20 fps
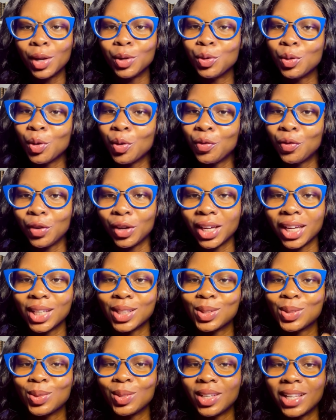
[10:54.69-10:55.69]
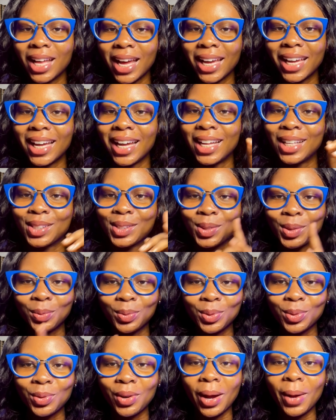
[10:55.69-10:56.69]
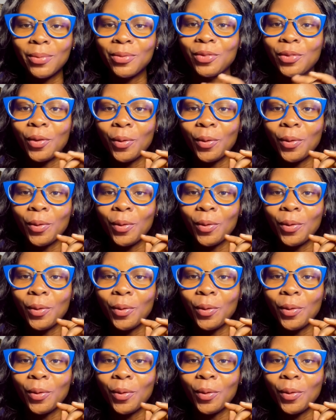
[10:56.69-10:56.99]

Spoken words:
and don't forget to like and subscribe